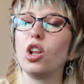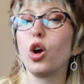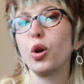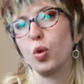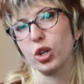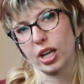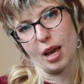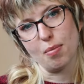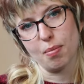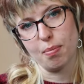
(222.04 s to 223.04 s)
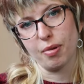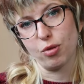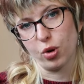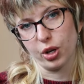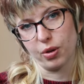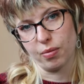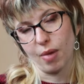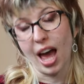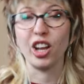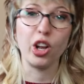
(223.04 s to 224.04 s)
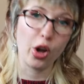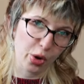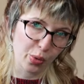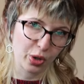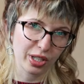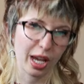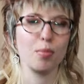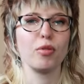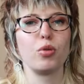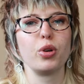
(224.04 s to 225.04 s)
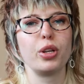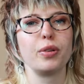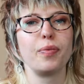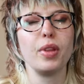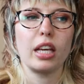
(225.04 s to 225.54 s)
Learn what came before you and know what came before you.